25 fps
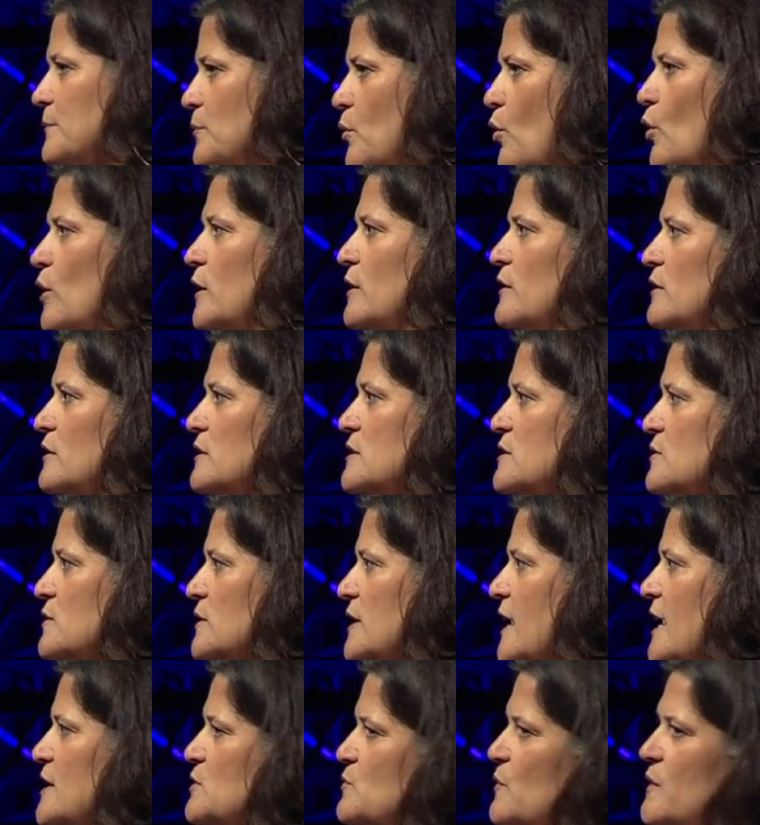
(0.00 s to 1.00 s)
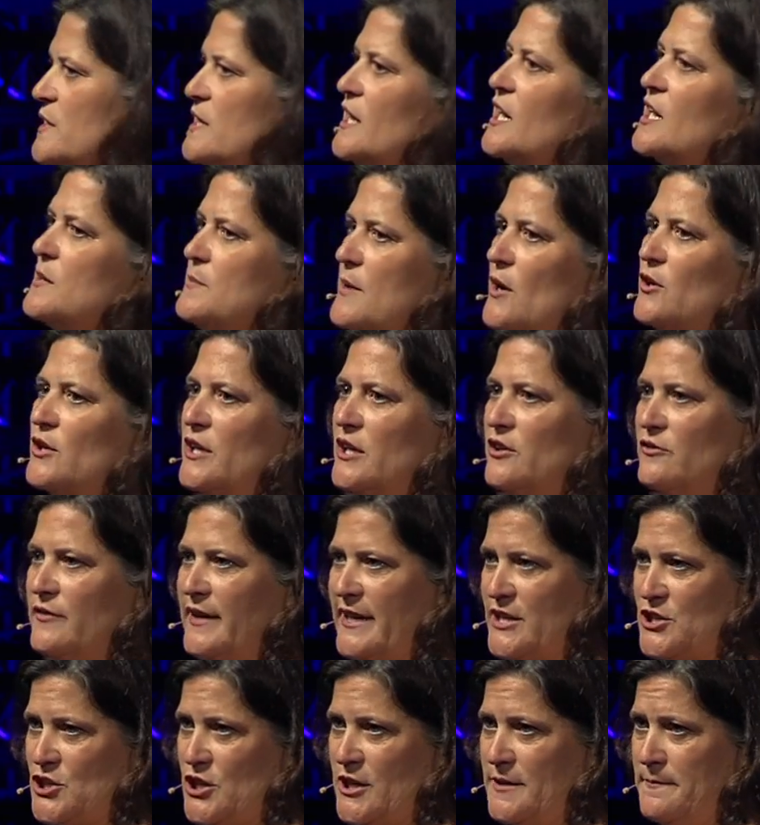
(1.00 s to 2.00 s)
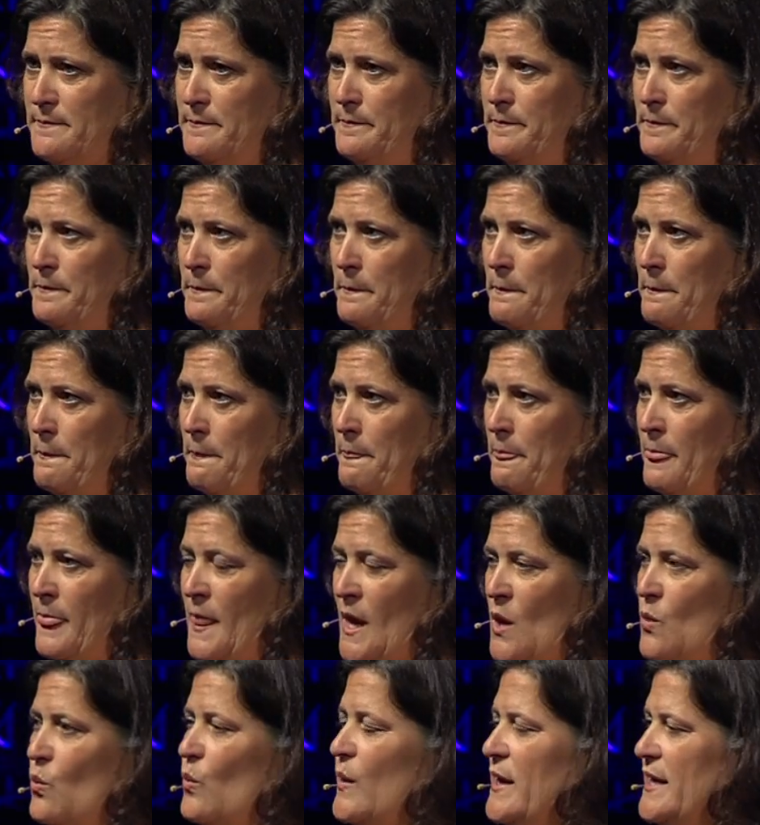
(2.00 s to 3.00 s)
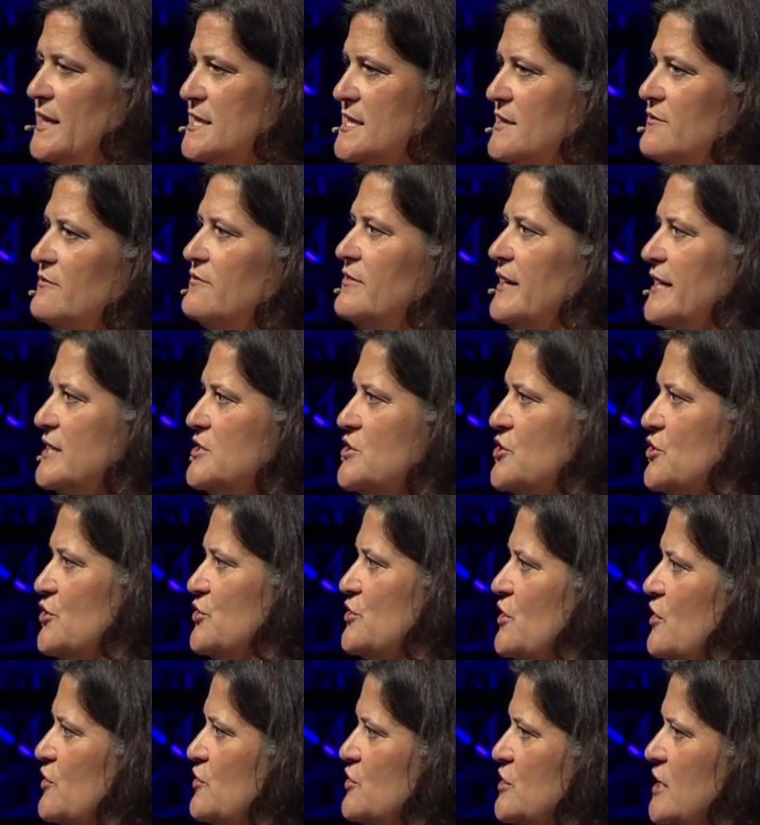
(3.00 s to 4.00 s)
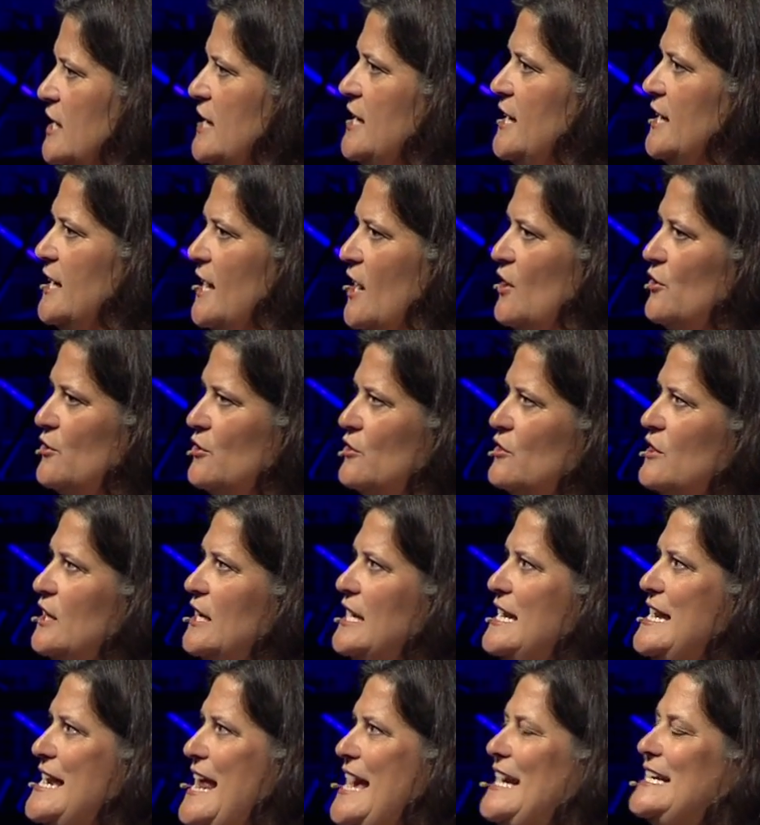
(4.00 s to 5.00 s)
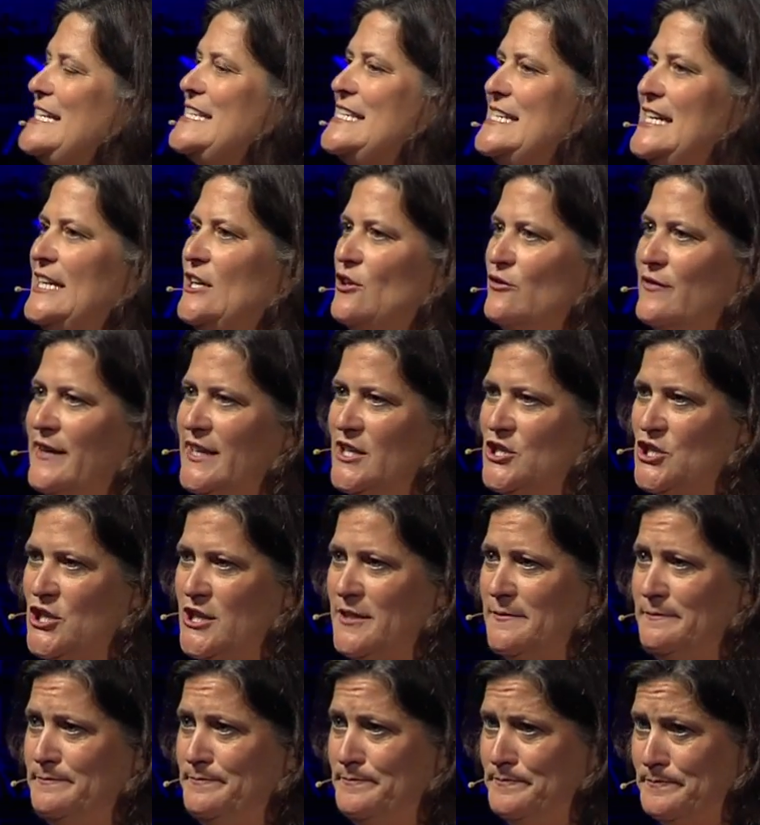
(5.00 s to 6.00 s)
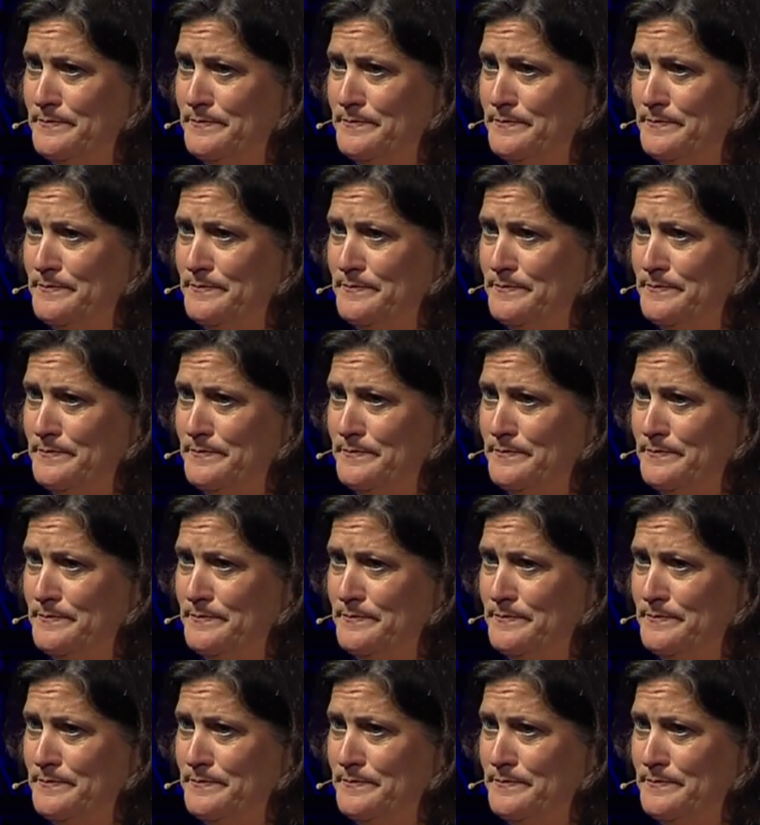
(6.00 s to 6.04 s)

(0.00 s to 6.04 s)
important as we think about innovation. We as investors are seeking out the next innovation.